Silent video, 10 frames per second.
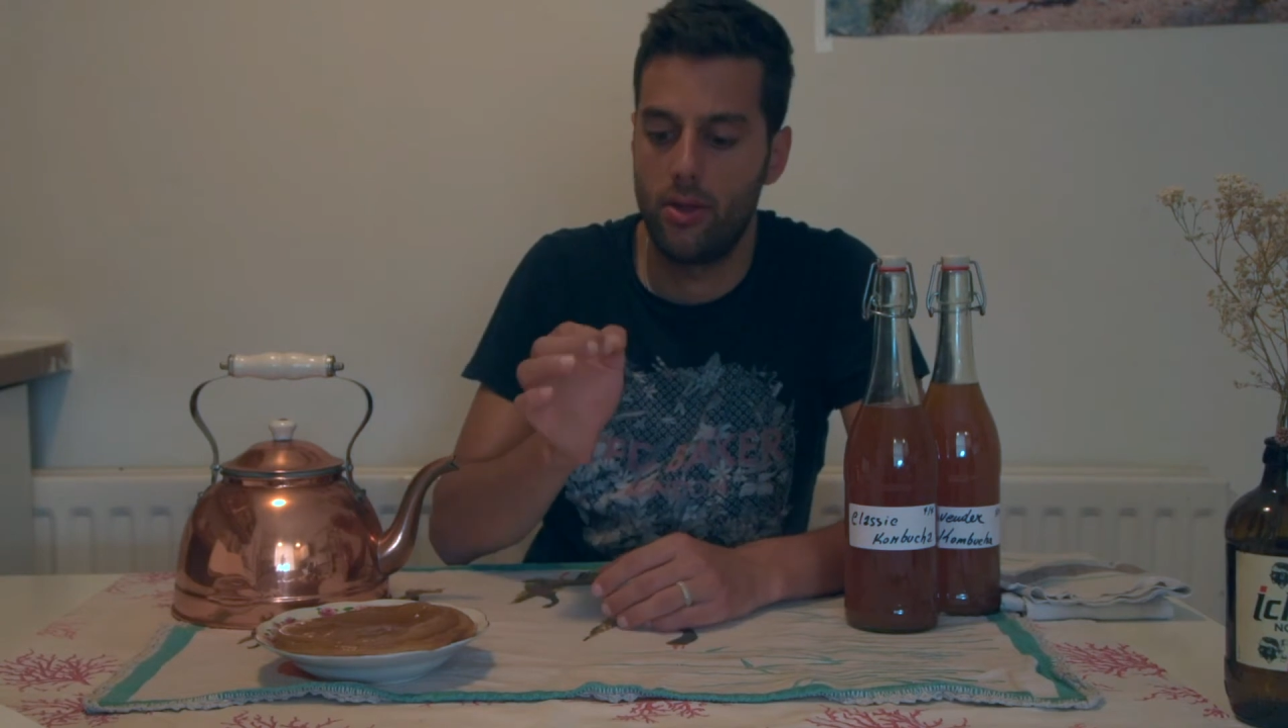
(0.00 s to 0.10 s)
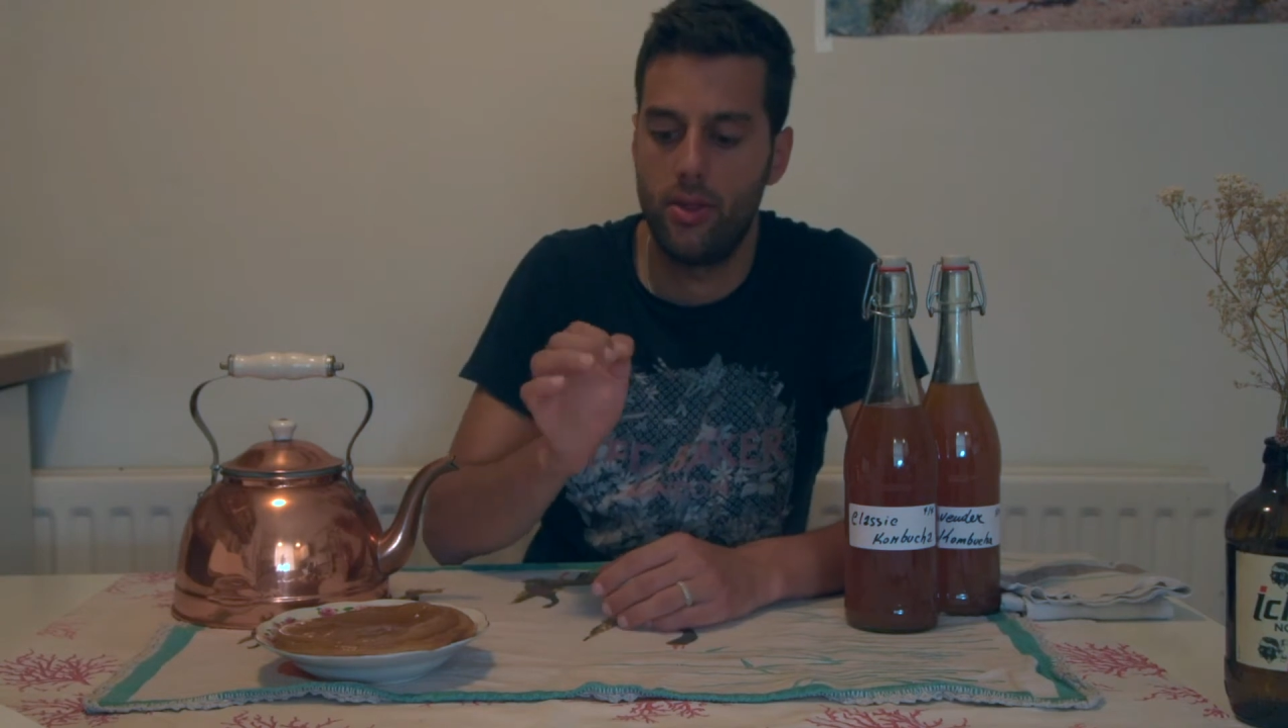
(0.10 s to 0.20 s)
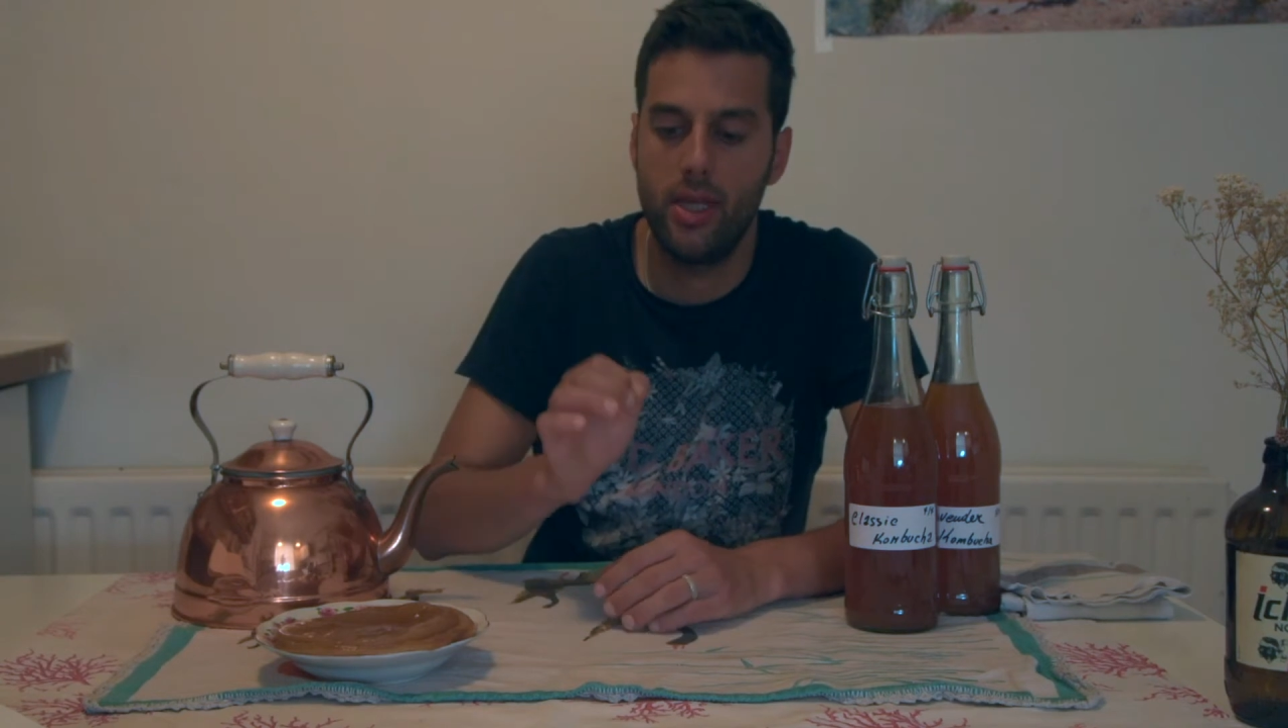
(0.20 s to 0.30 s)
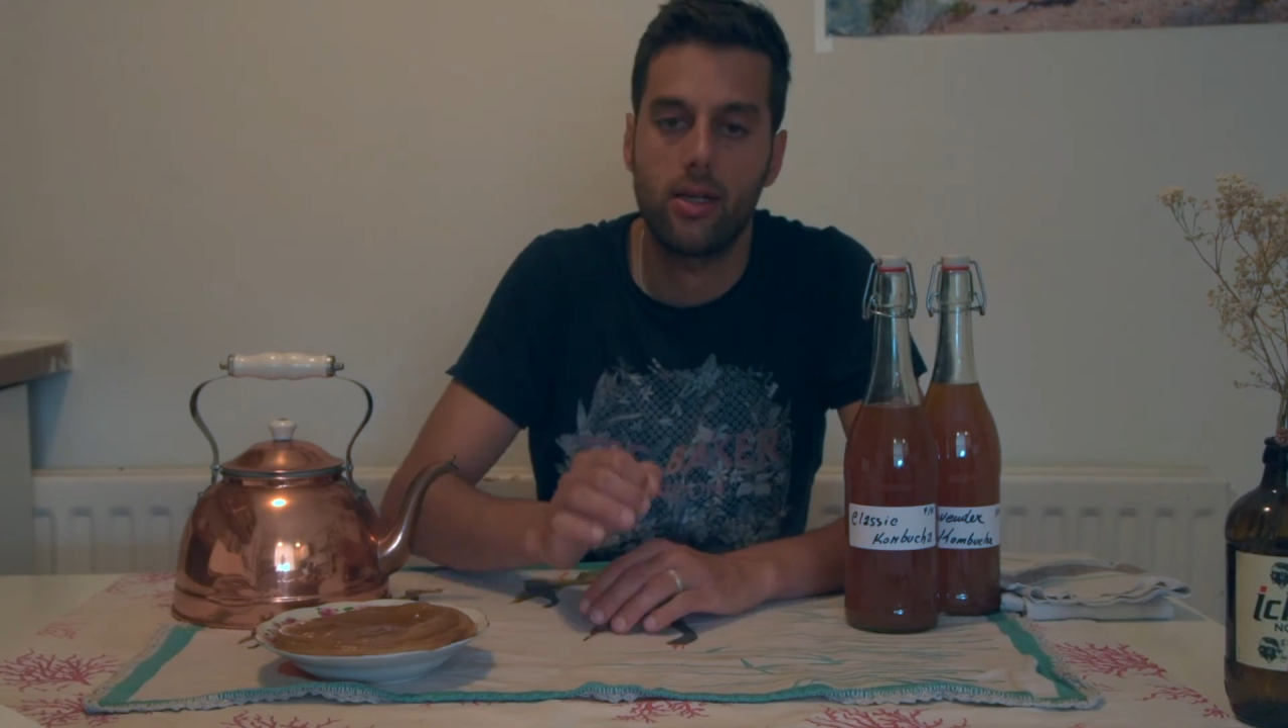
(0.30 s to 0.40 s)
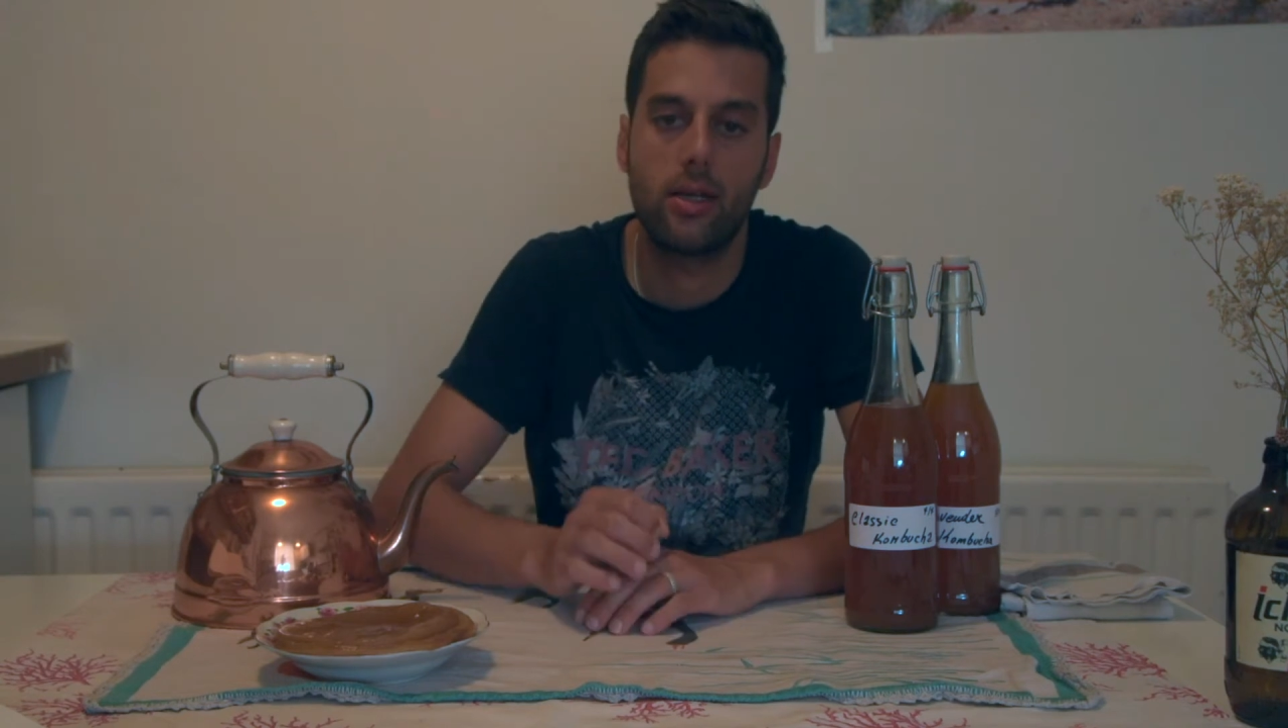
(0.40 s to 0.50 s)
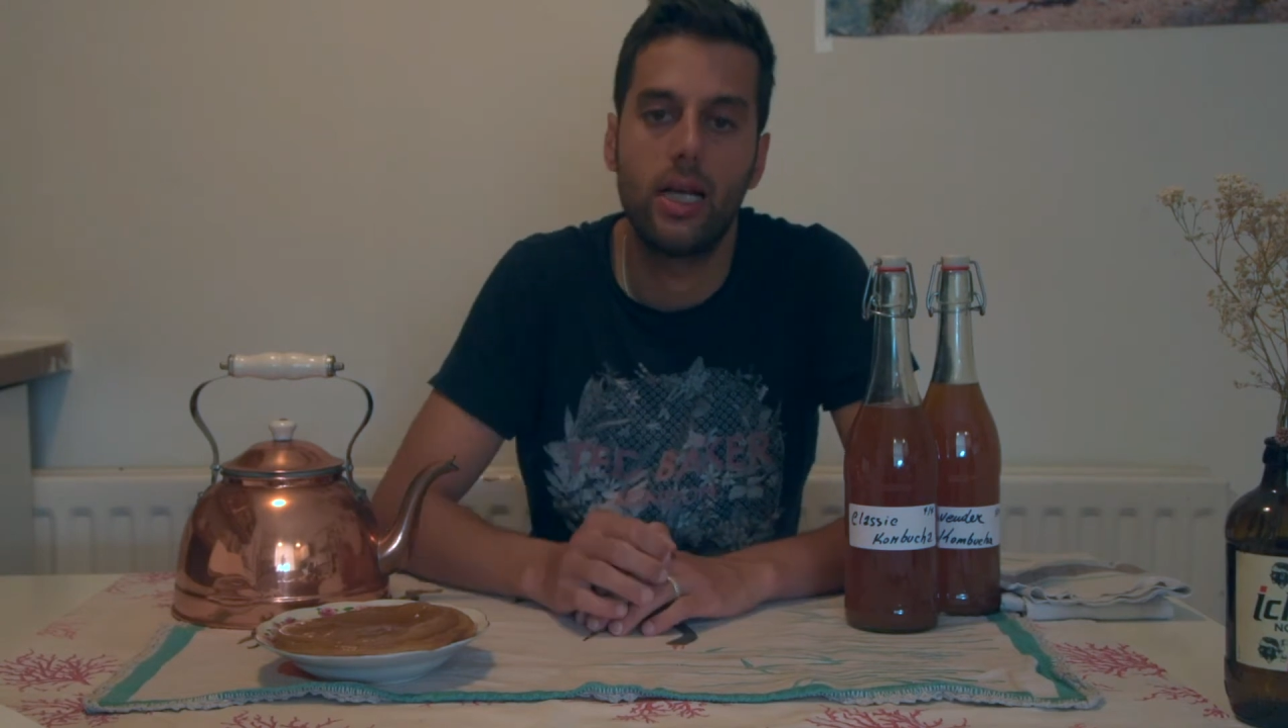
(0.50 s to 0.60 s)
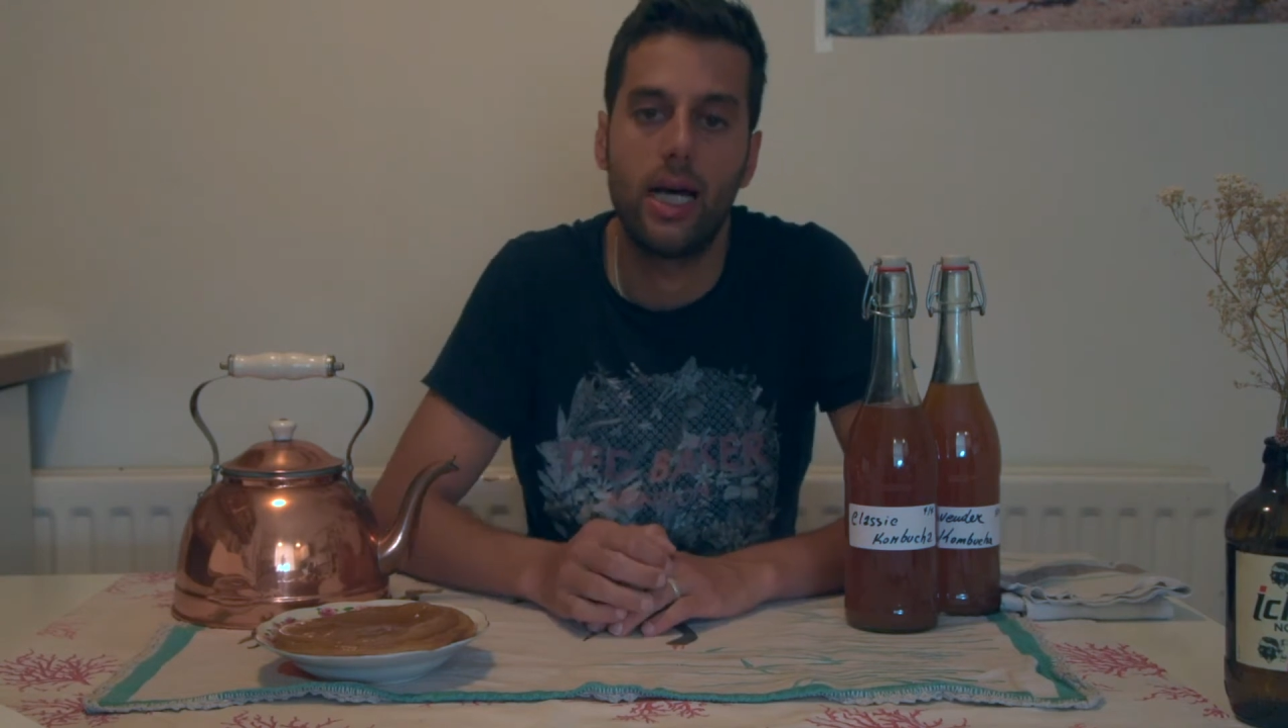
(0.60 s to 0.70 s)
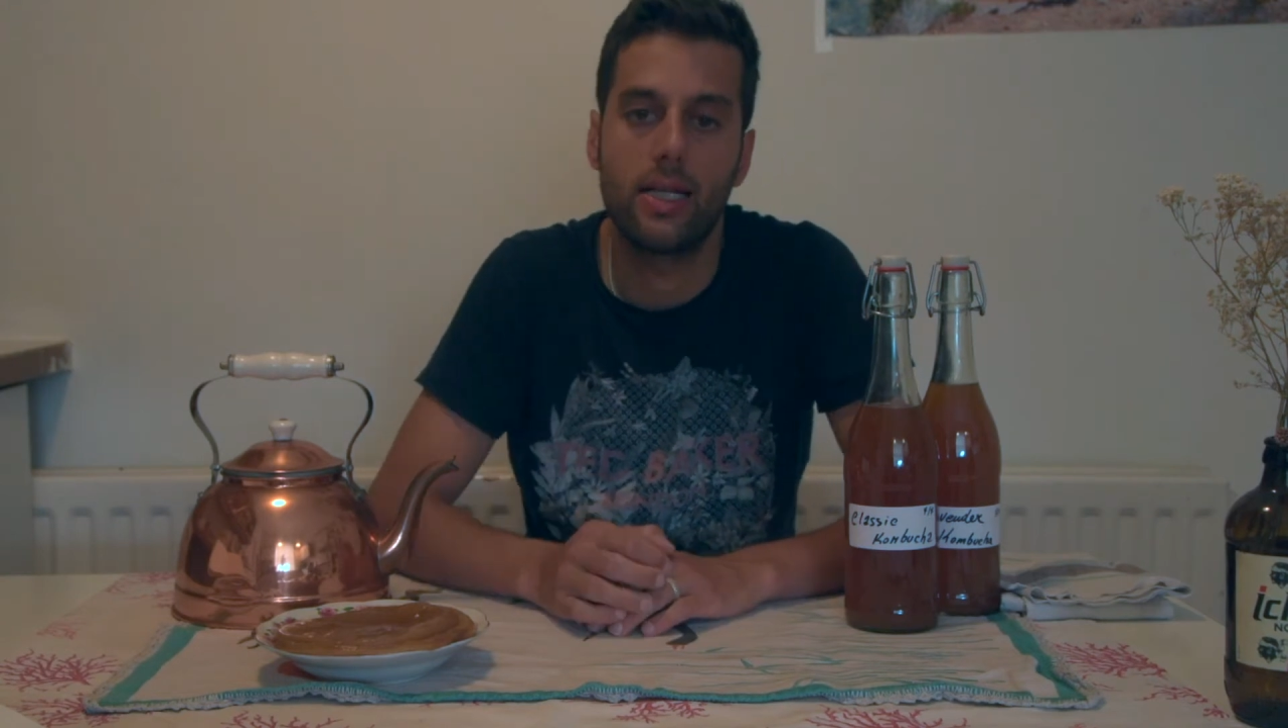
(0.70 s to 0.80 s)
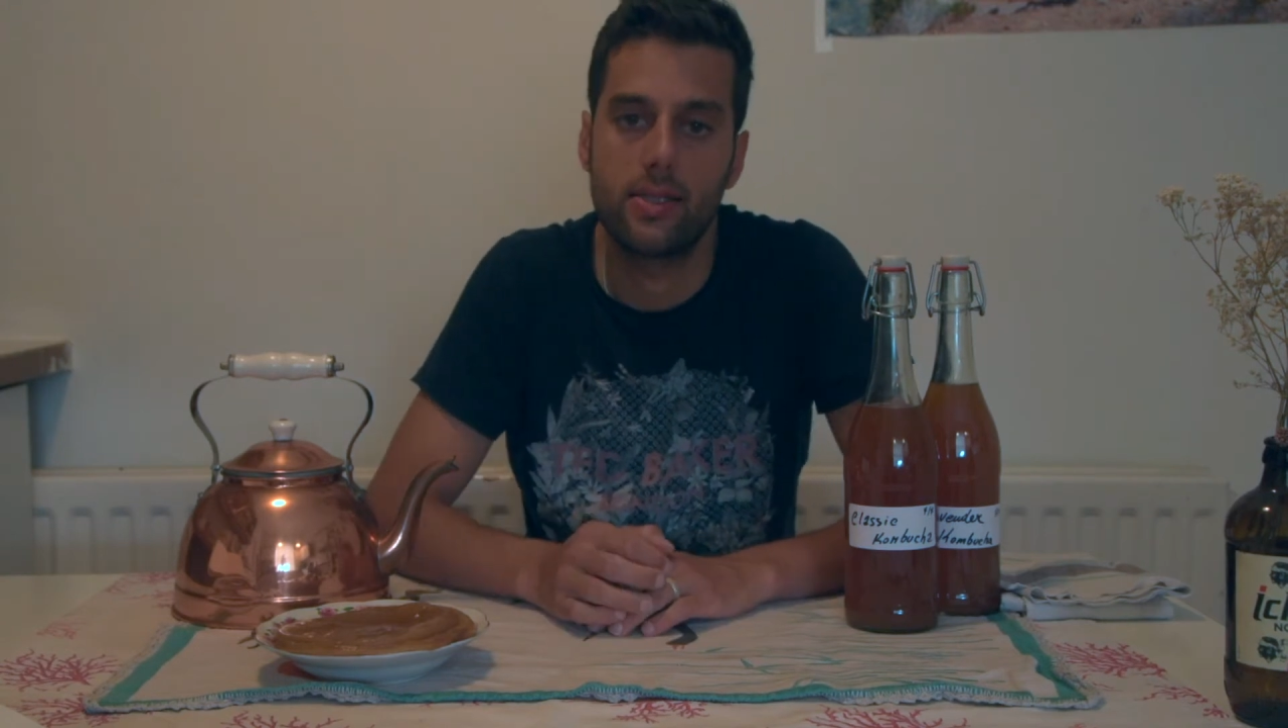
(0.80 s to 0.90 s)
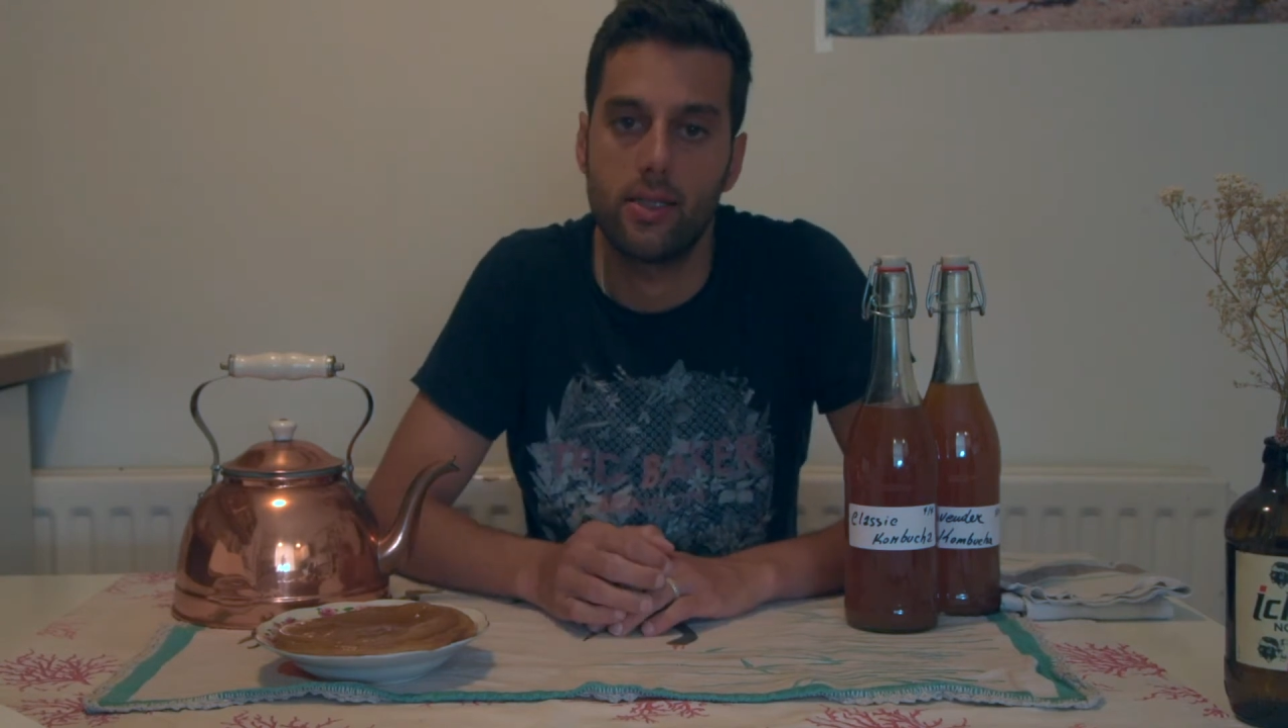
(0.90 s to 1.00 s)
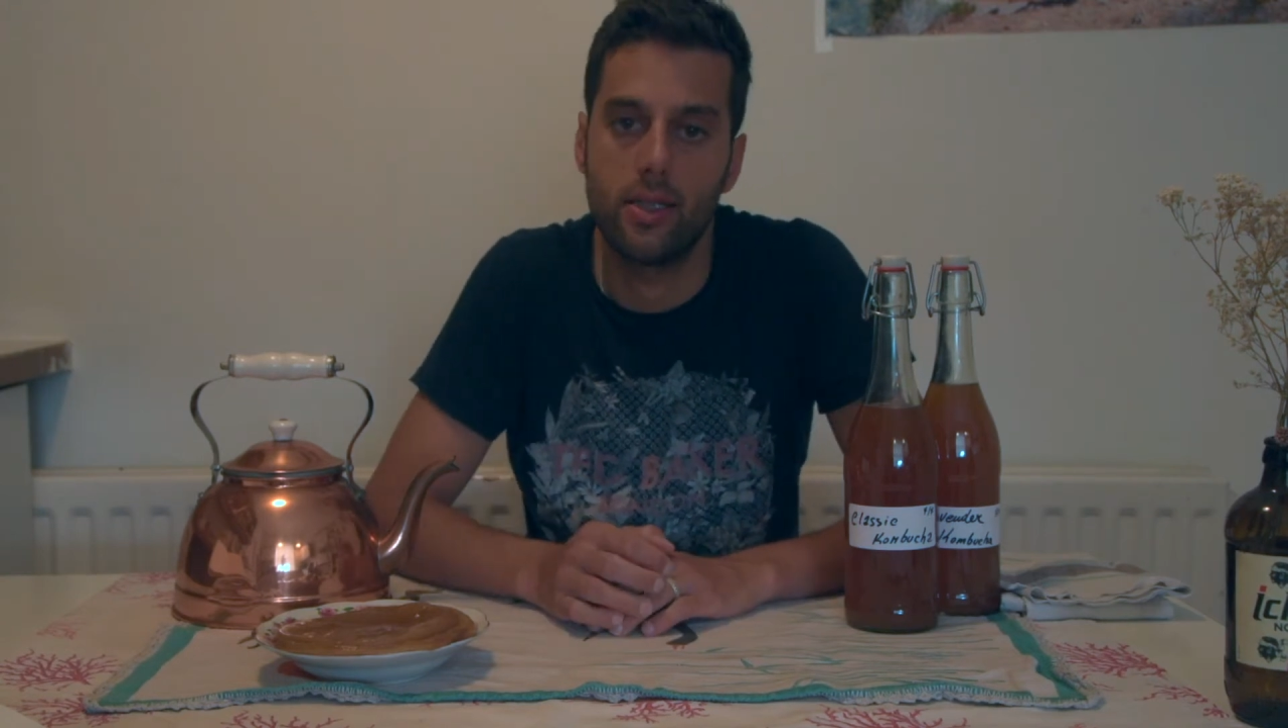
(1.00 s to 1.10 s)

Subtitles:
thick glass,